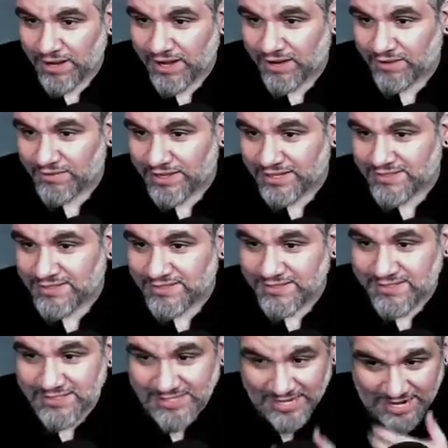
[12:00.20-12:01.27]
Wow, that's
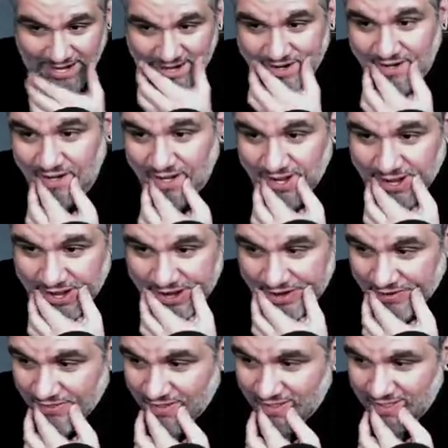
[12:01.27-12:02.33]
insane.
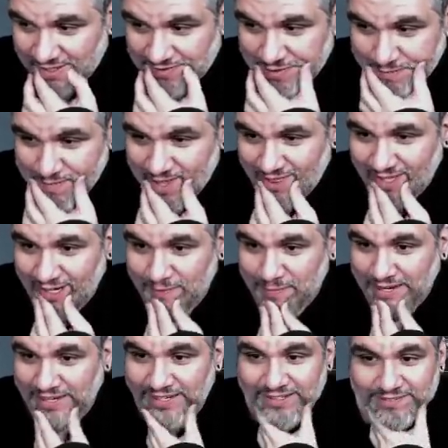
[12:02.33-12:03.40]
This isn't even mythic,
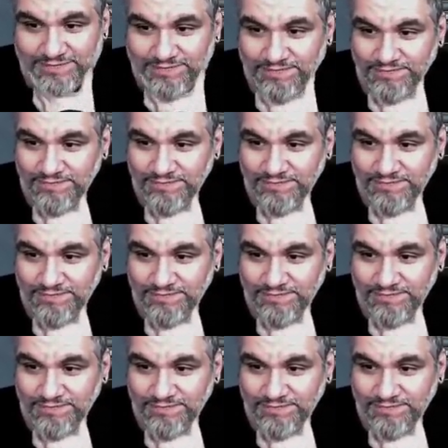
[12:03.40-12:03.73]
man.